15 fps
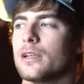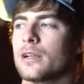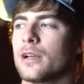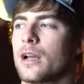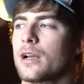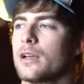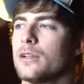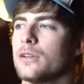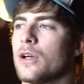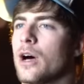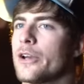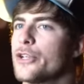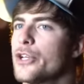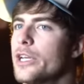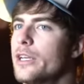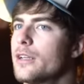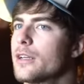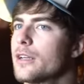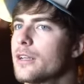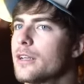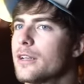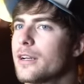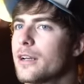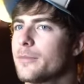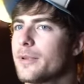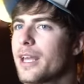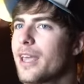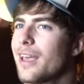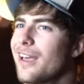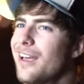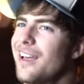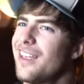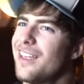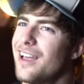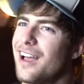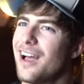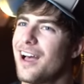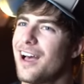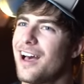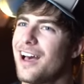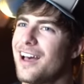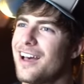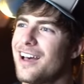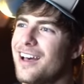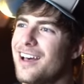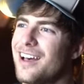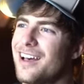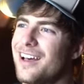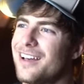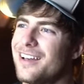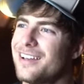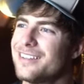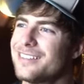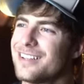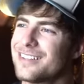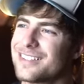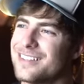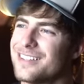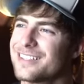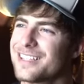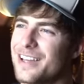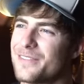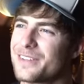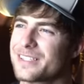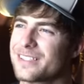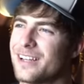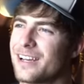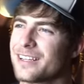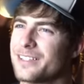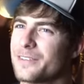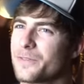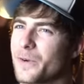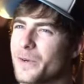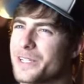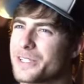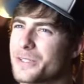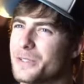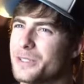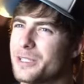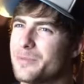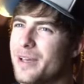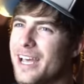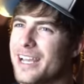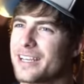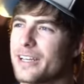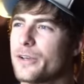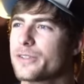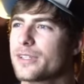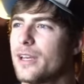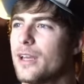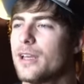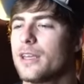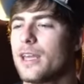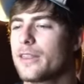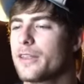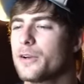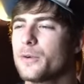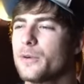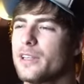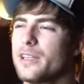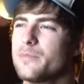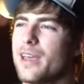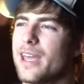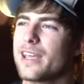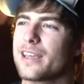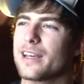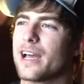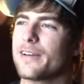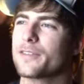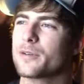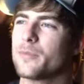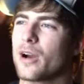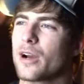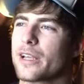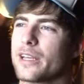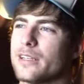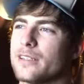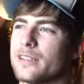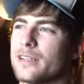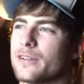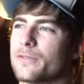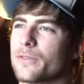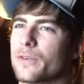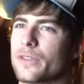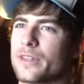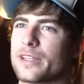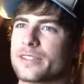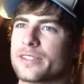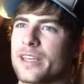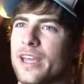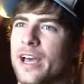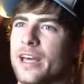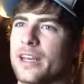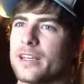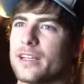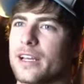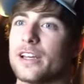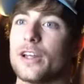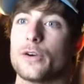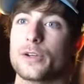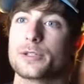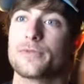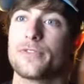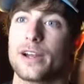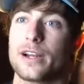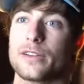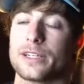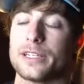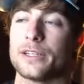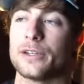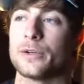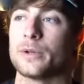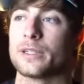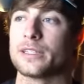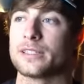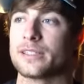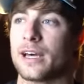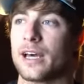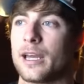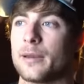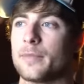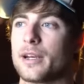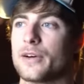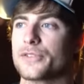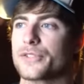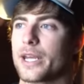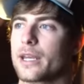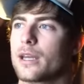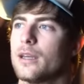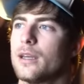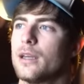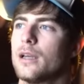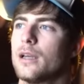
you're not gonna launch it? And I'm like, doesn't this have a stock differential in the back? And he goes, yeah, they don't really make an aftermarket diff for this yet. You know, it was fairly new at the time. And I was like,